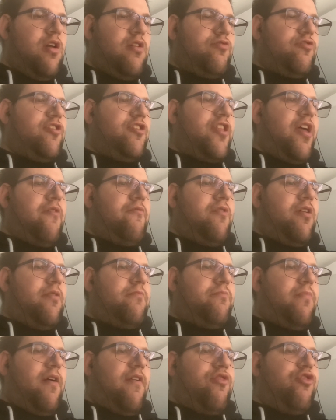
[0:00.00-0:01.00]
Then they
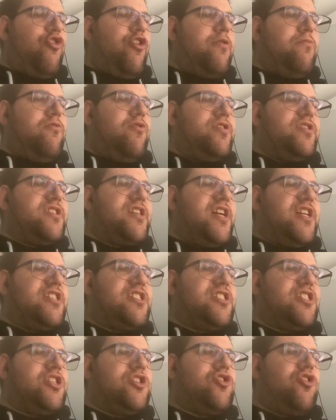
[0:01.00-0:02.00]
won by 3 points
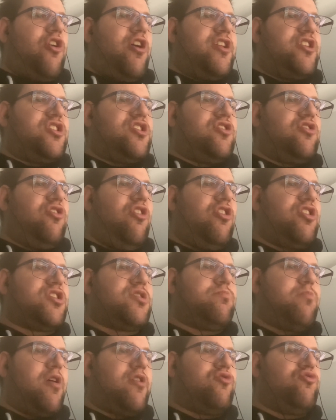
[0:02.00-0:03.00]
against the Giants,
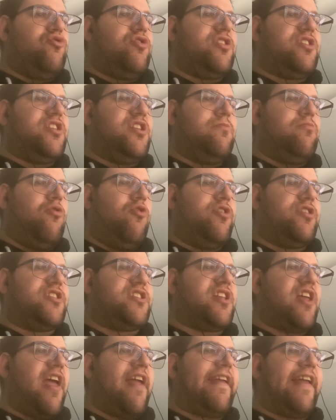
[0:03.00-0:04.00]
lost by 20
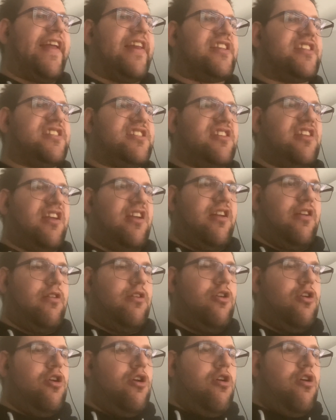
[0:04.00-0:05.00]
points against the
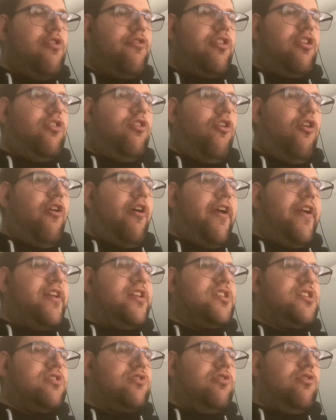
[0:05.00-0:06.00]

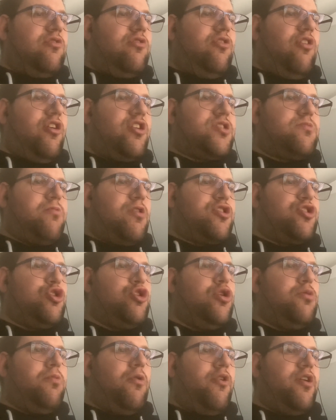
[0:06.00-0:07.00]
Lions, lost by
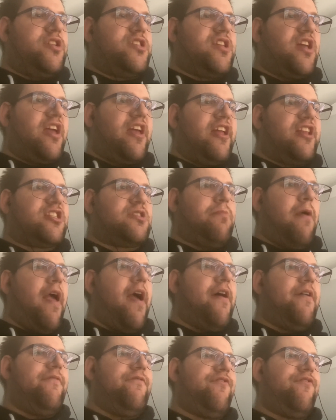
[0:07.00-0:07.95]
2 points against Power.